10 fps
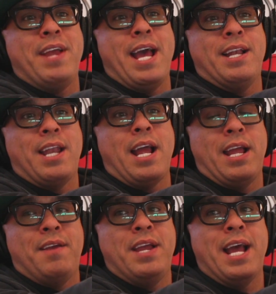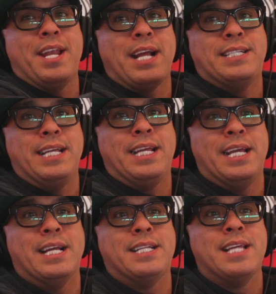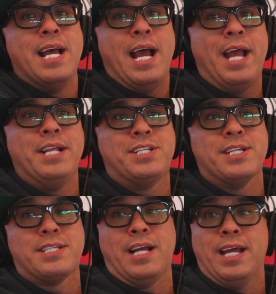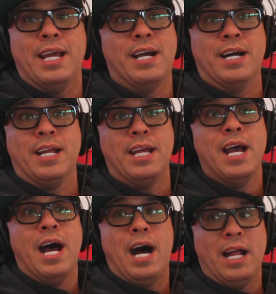had 19 kids and he's just like, hey, honey,